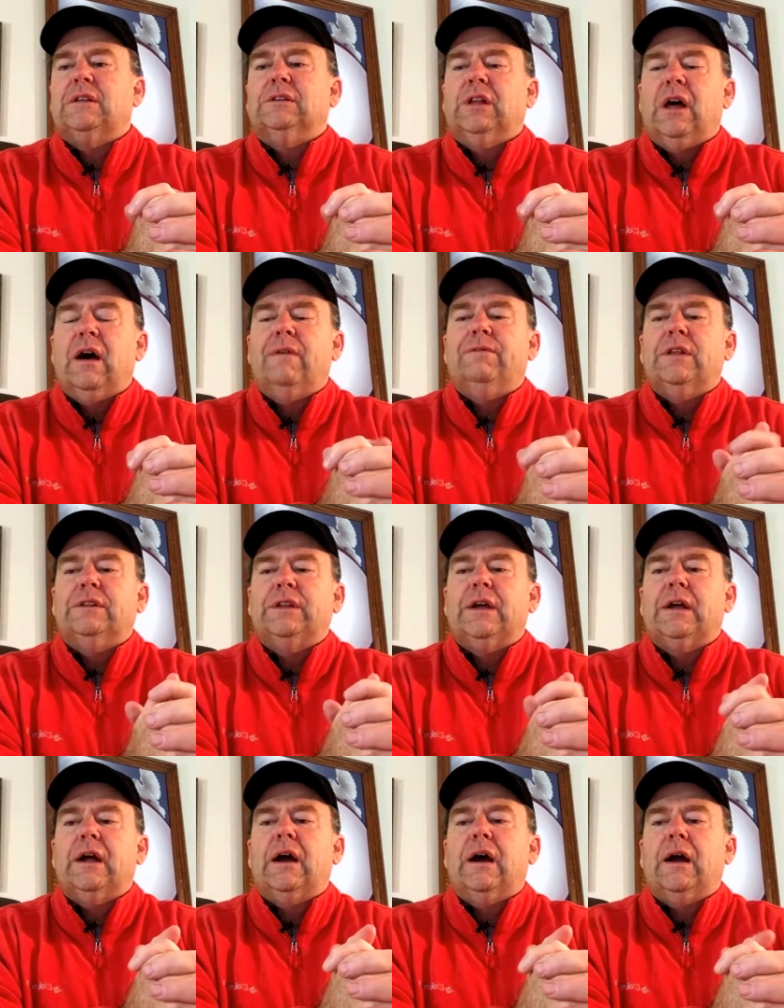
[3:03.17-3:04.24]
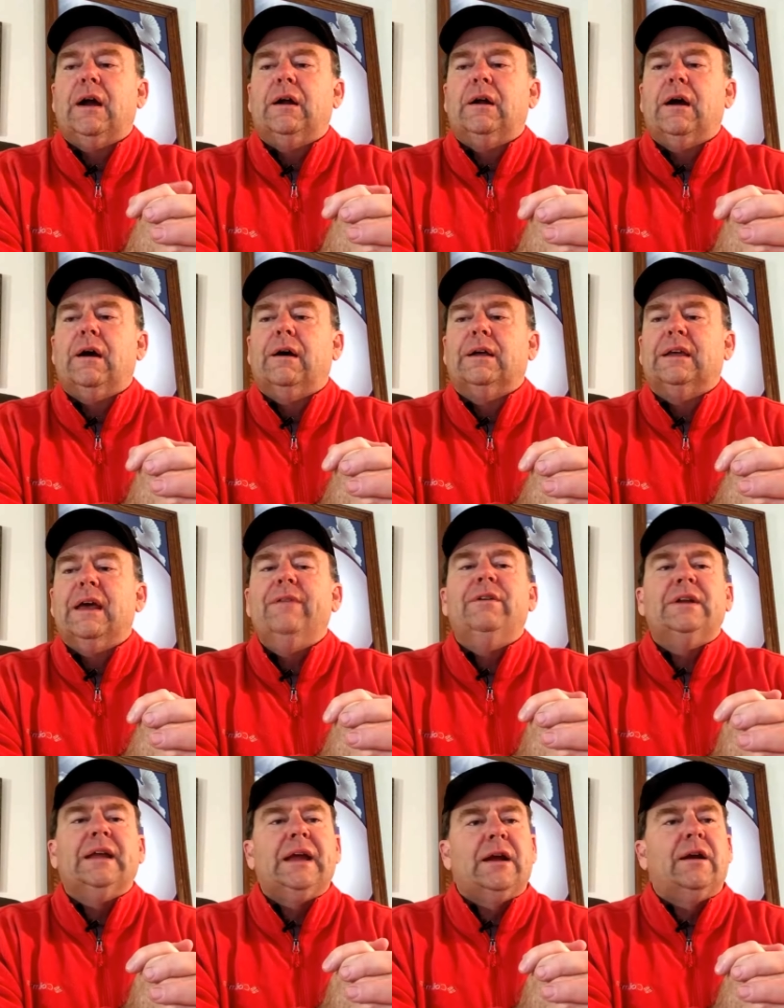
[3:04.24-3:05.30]
love that they are uh,
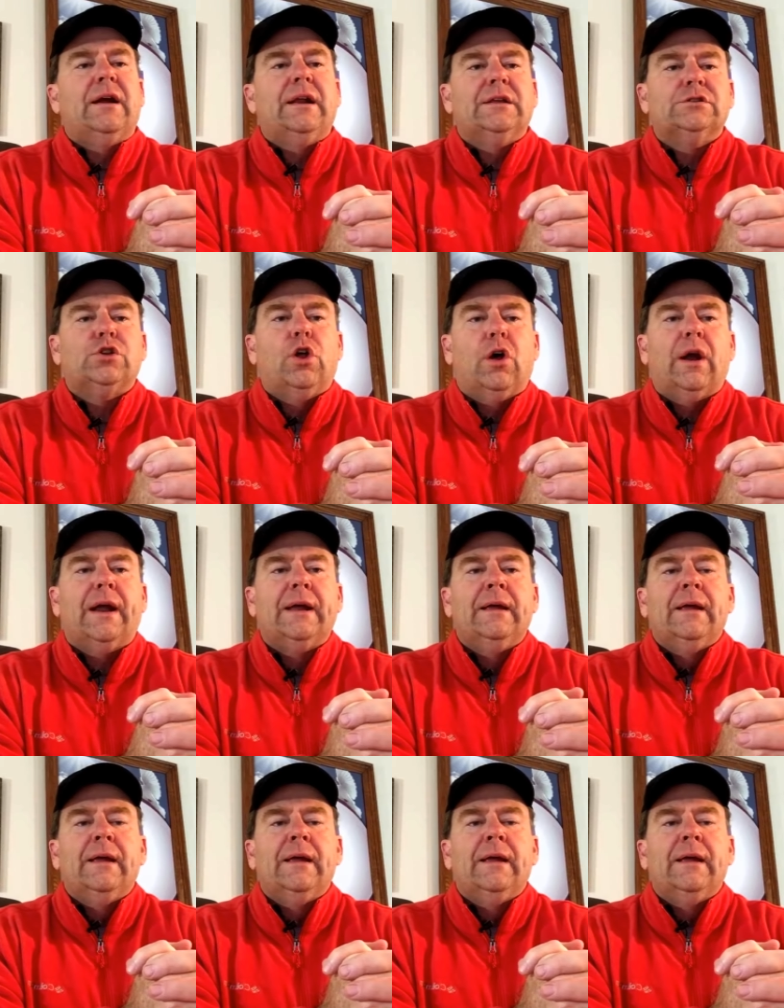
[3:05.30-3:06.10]
given here at His Glory.